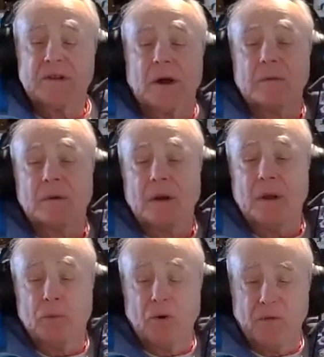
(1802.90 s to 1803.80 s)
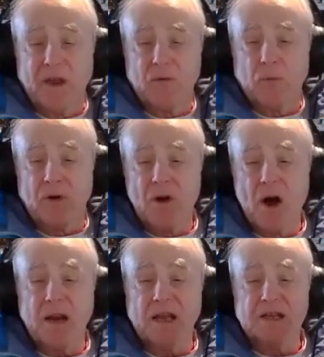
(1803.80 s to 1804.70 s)
uh, important thing, we're
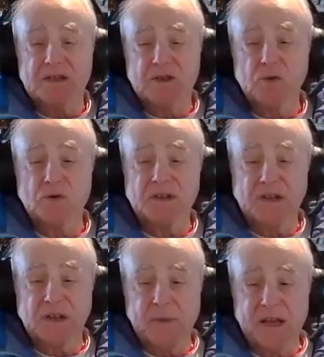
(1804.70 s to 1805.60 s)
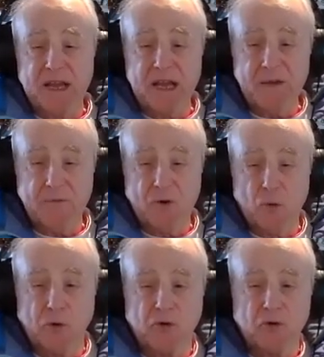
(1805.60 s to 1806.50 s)
not excusing the behavior.
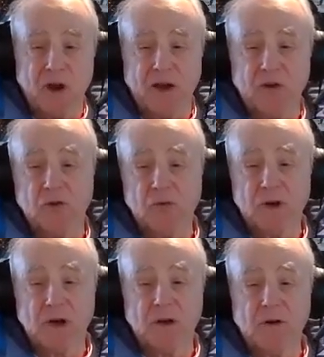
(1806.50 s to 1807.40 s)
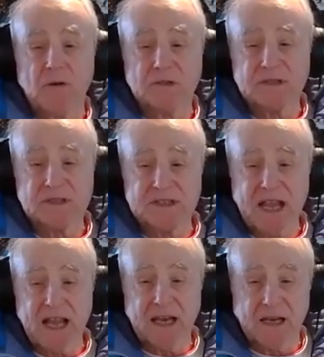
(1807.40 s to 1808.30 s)
We're trying to
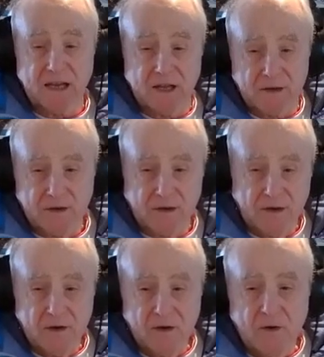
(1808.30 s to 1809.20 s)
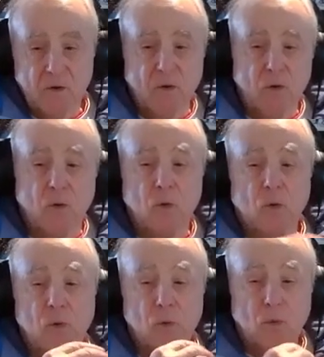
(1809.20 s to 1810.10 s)
understand it, mm-hmm.
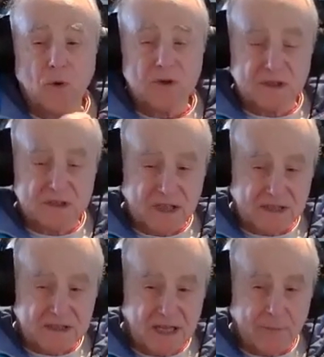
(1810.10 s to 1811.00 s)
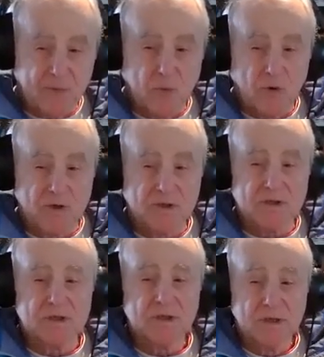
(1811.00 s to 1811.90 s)
which is a step
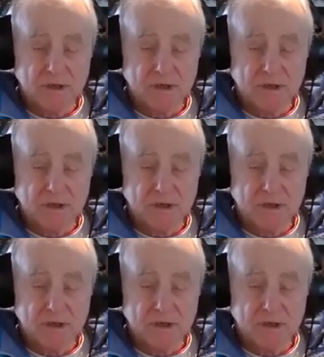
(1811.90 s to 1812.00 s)
towards